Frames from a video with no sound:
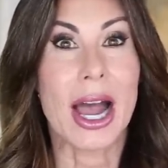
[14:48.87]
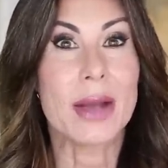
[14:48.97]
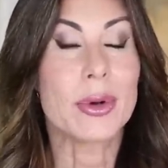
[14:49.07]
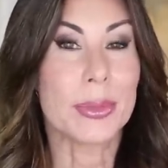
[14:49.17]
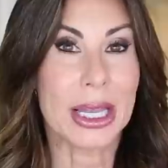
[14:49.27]

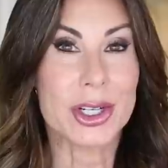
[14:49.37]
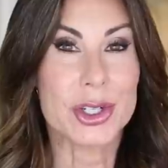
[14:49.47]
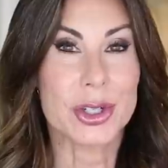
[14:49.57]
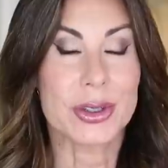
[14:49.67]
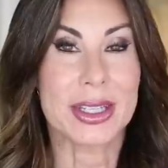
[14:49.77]
I will make
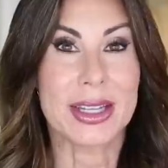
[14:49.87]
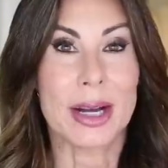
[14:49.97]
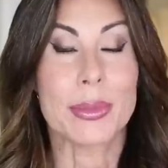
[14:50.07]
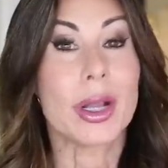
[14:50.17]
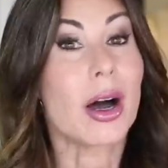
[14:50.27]
sure that
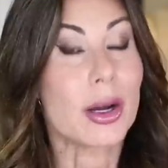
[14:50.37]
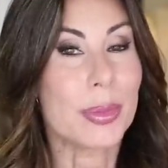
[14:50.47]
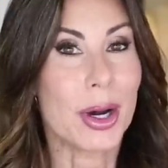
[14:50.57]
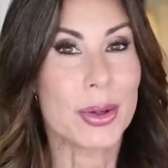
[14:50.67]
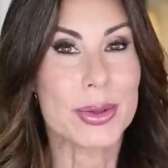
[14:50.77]
that
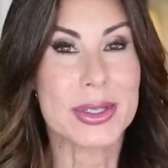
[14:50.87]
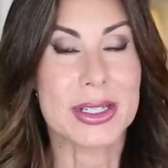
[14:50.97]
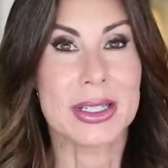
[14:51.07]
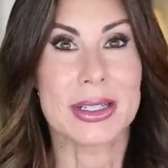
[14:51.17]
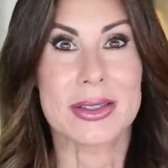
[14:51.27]
blog post
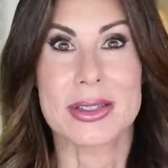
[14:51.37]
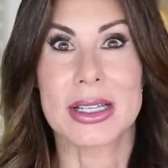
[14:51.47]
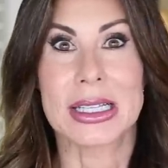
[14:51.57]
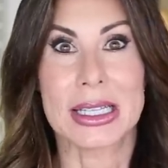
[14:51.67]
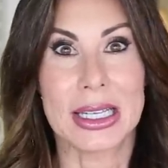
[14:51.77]

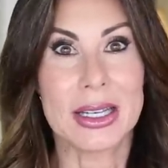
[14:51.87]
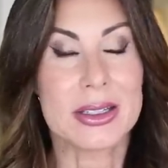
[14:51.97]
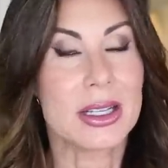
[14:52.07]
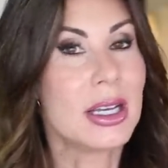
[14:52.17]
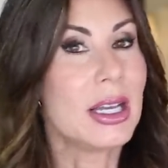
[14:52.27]
is
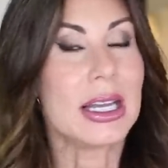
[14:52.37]
linked.